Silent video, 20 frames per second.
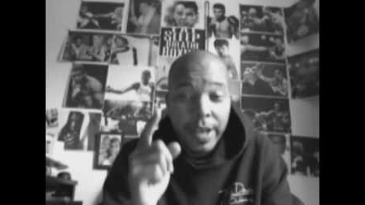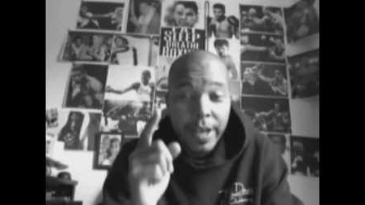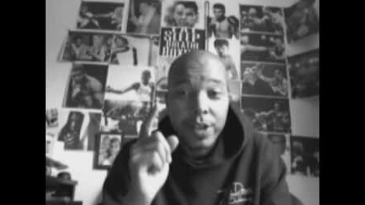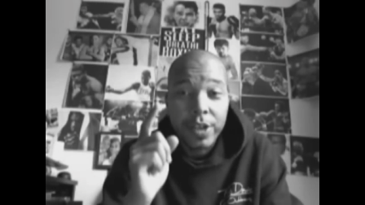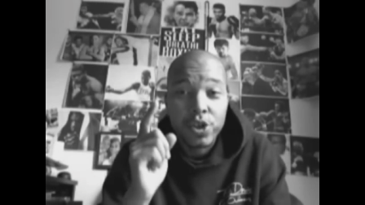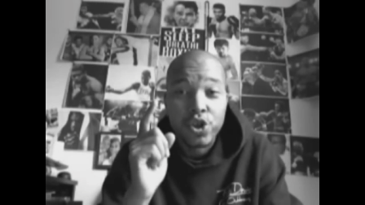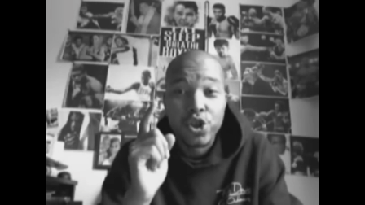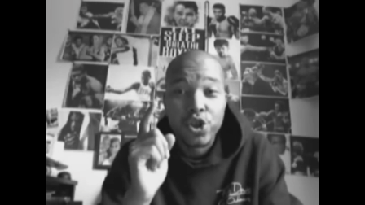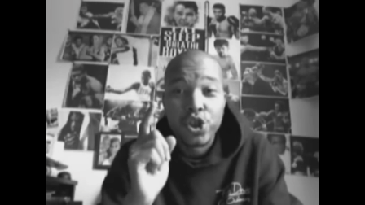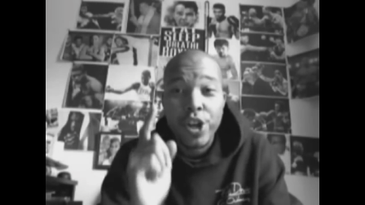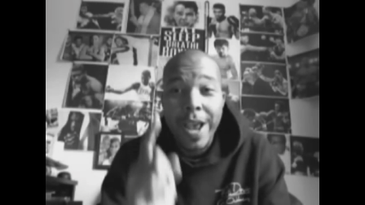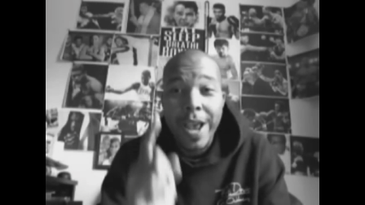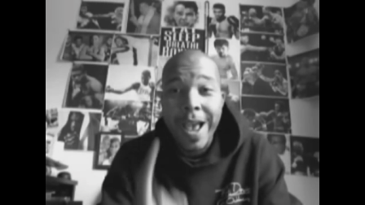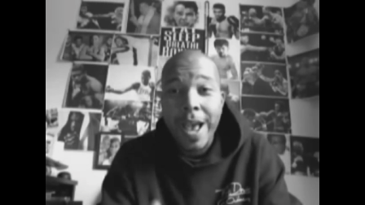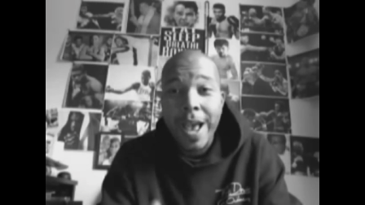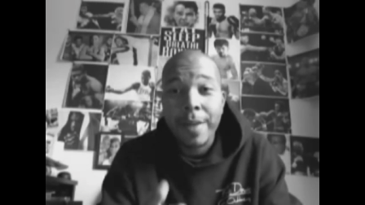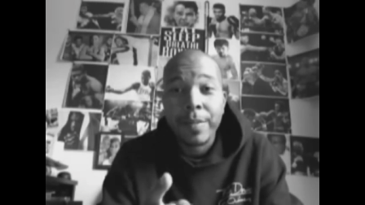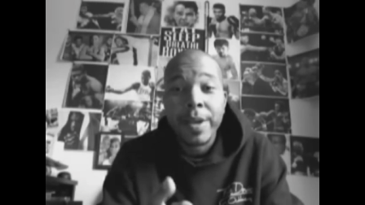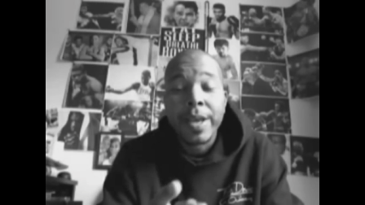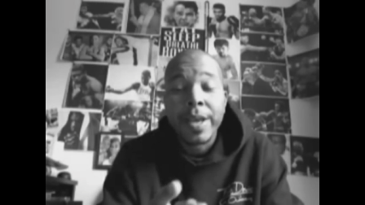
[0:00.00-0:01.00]
His
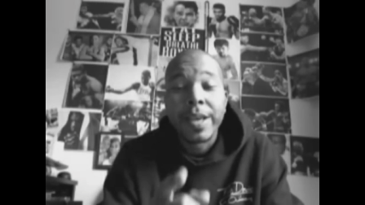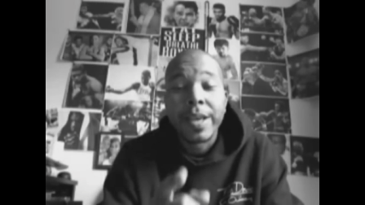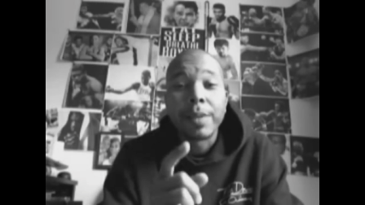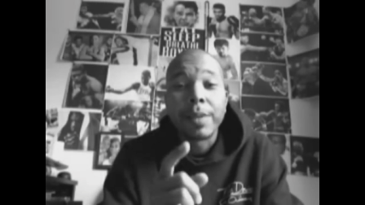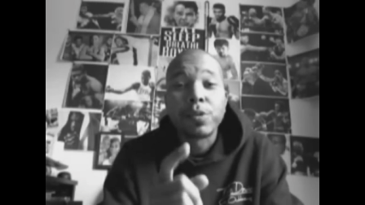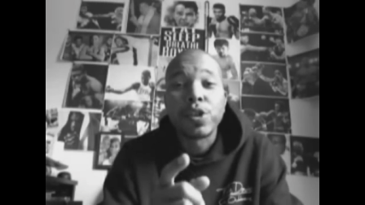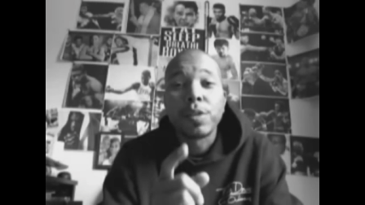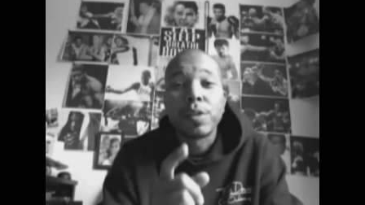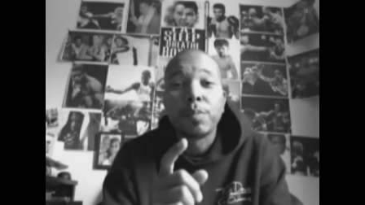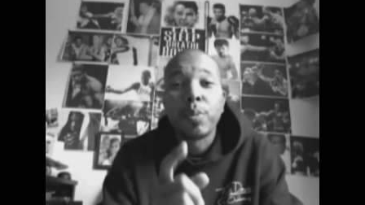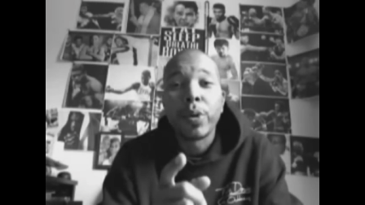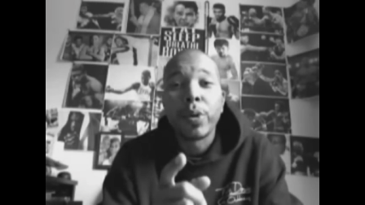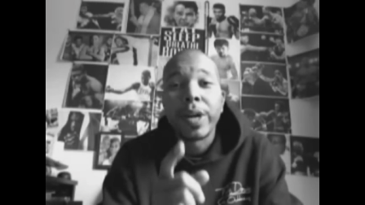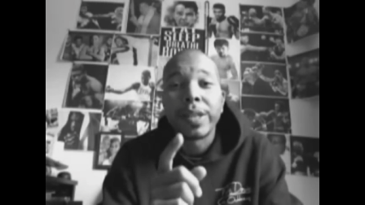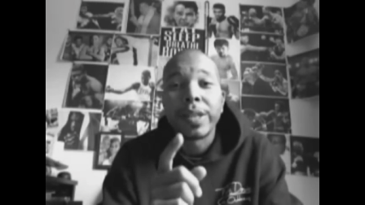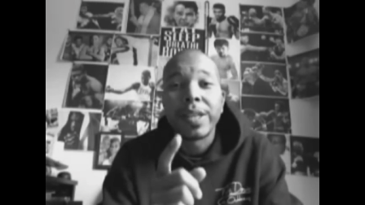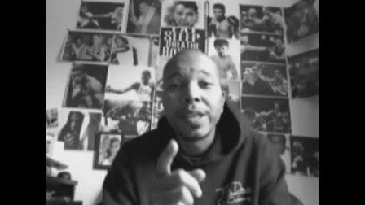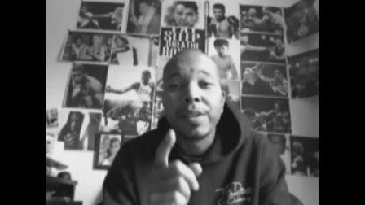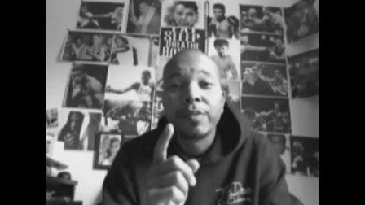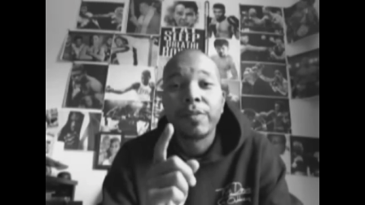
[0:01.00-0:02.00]
jab came to the point
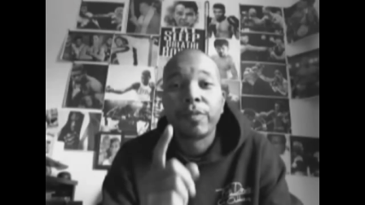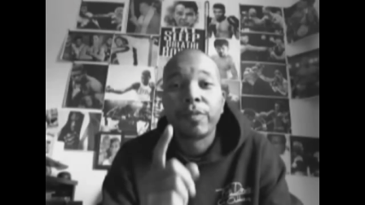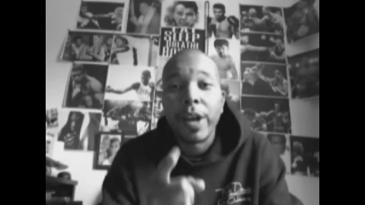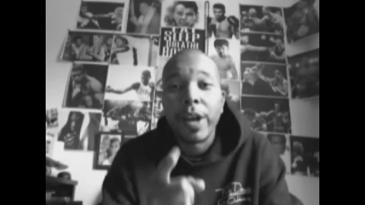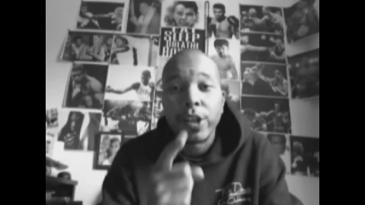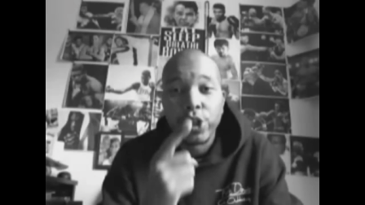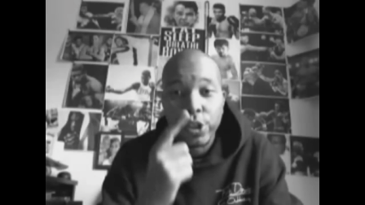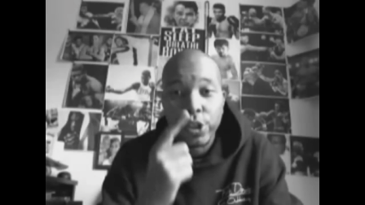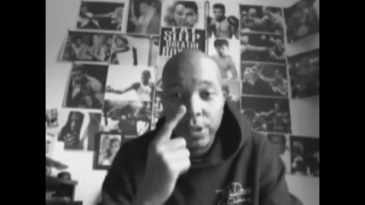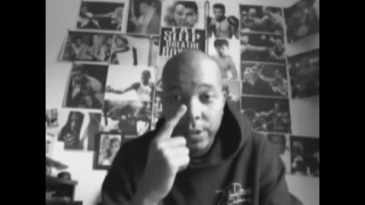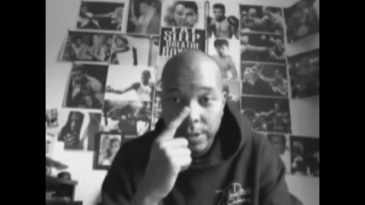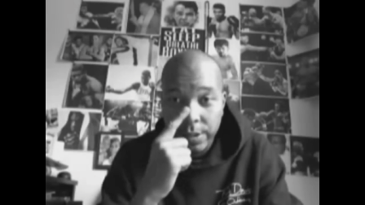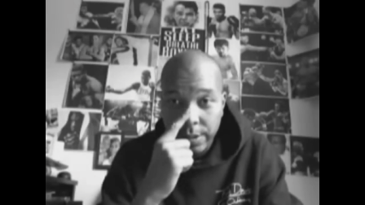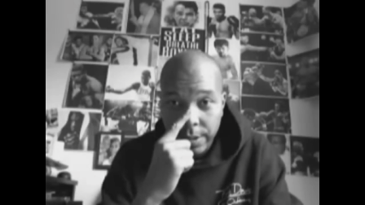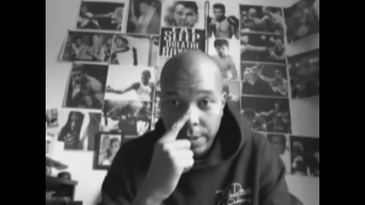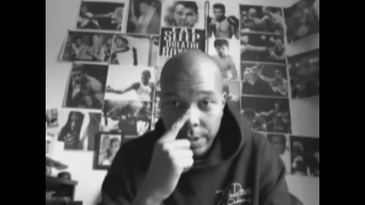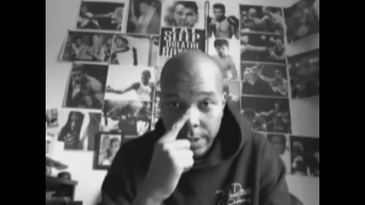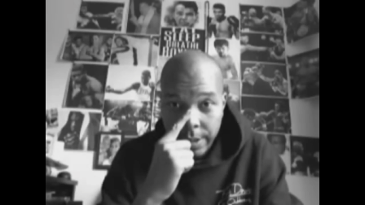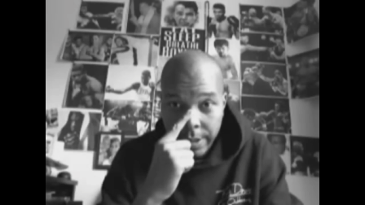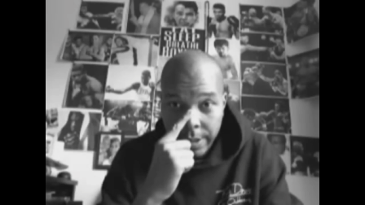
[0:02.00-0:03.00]
I think he fractured
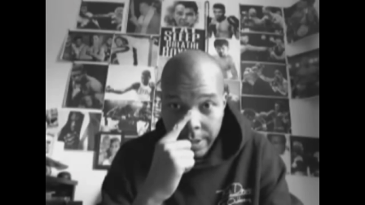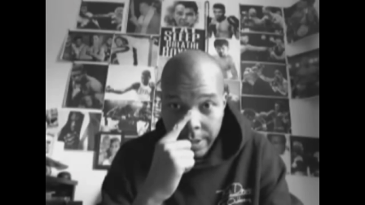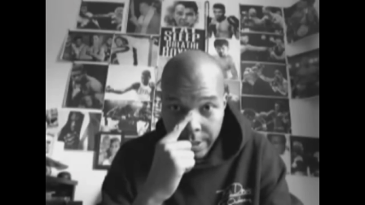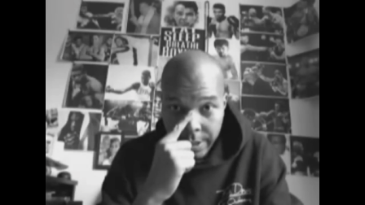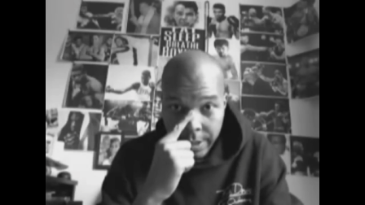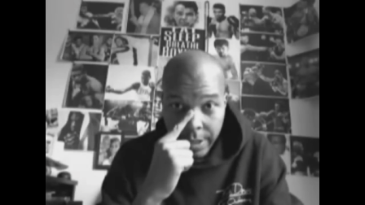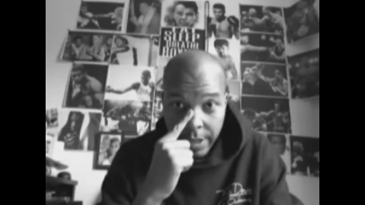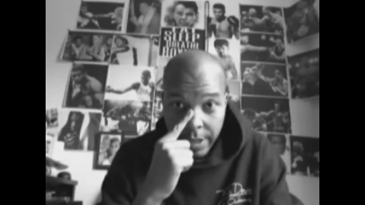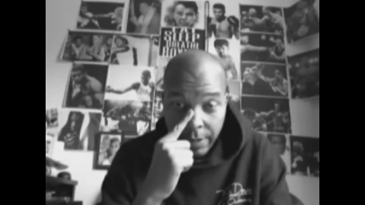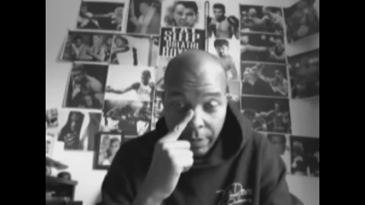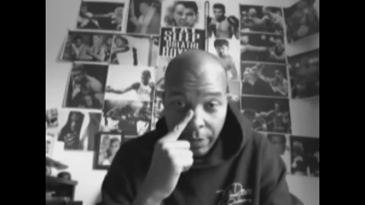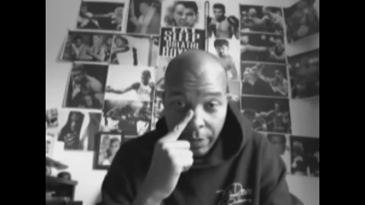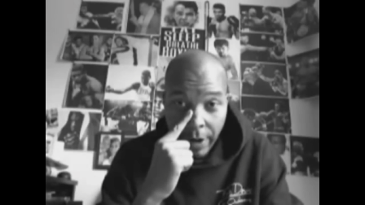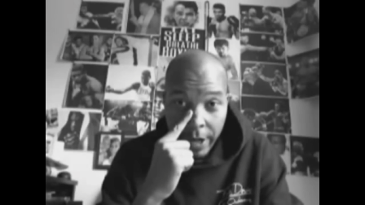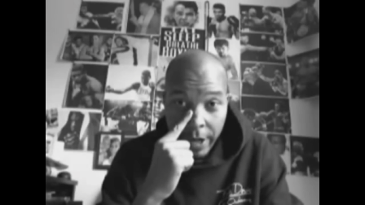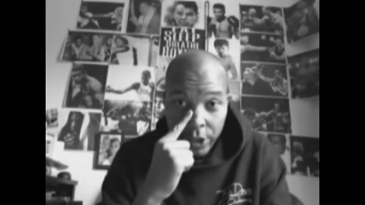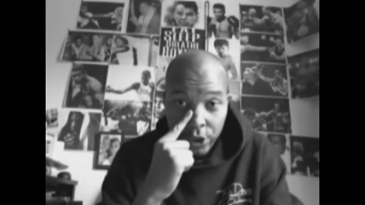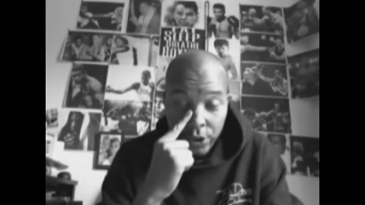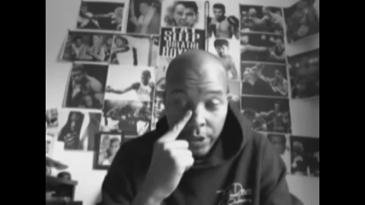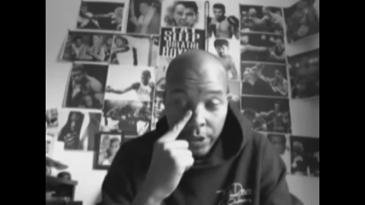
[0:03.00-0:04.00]
he
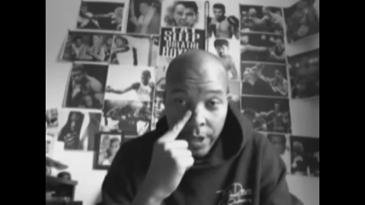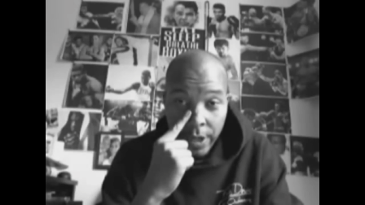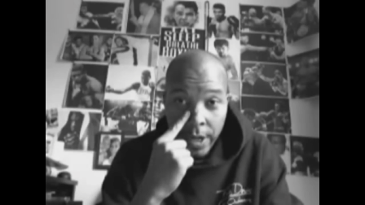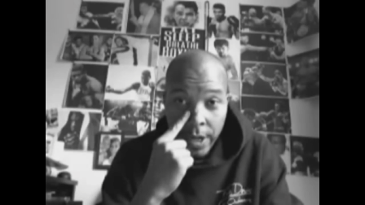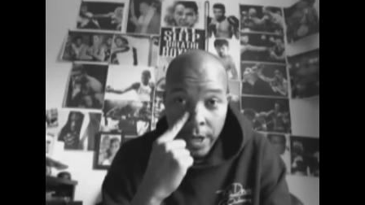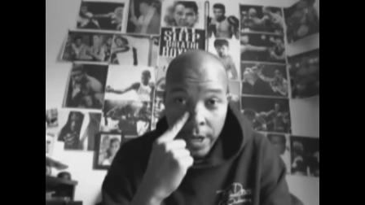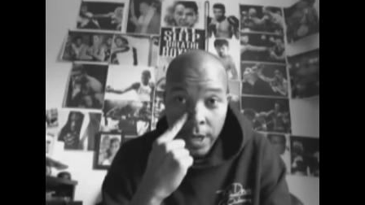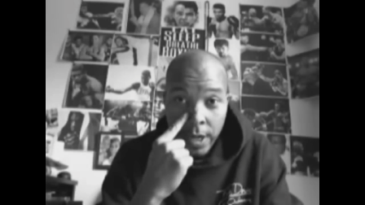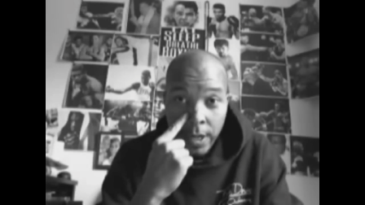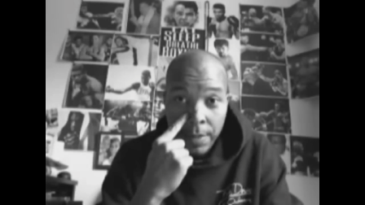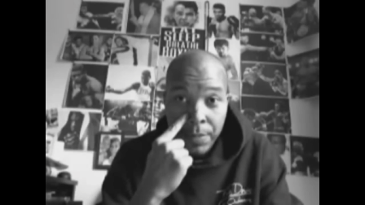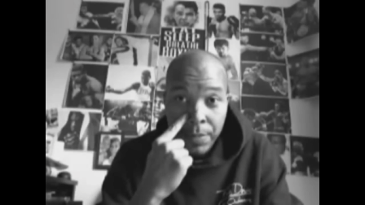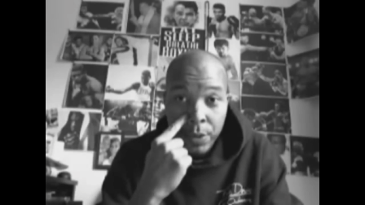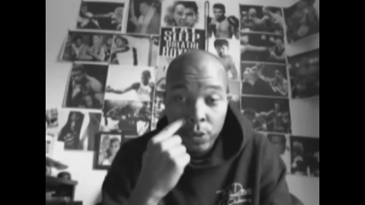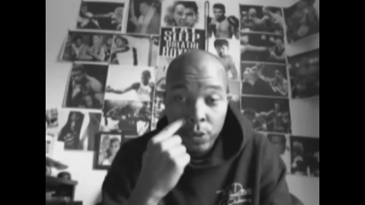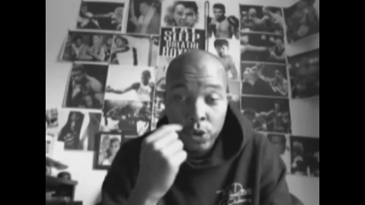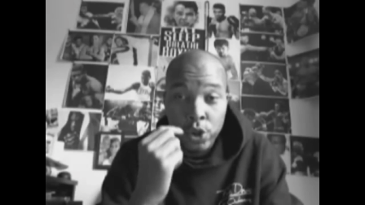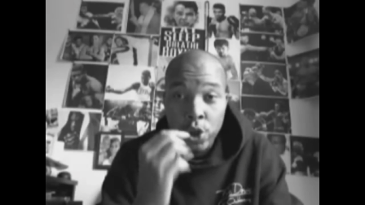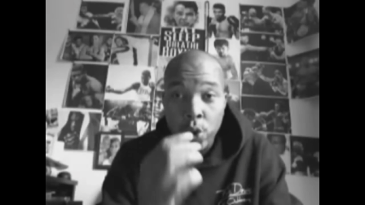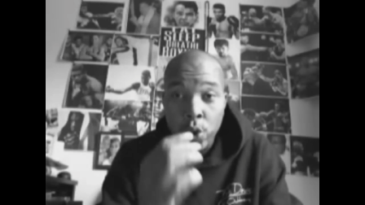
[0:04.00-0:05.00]
fractured uh, uh,
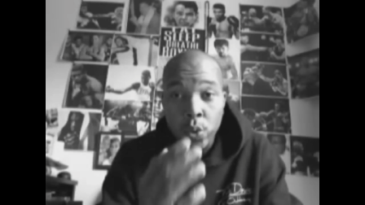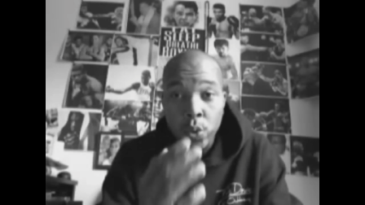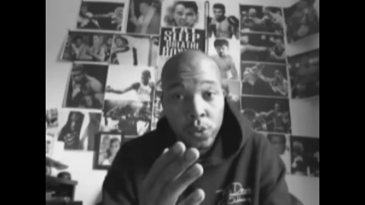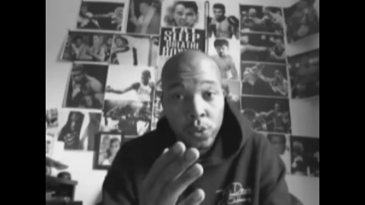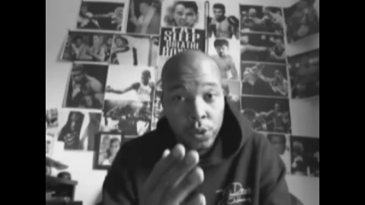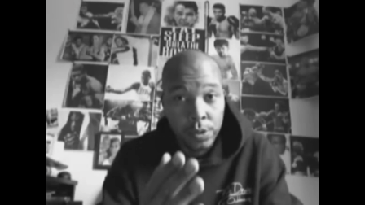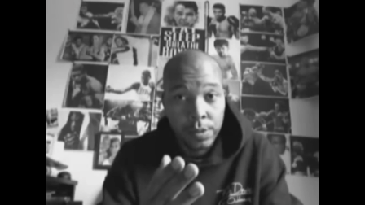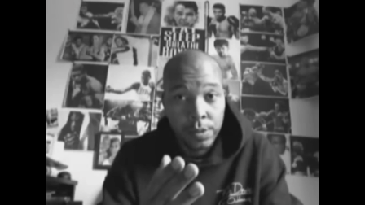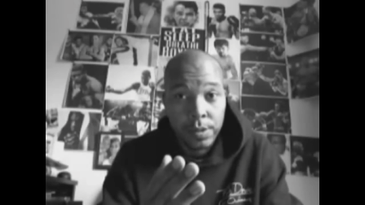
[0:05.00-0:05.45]
Lemieux's nose.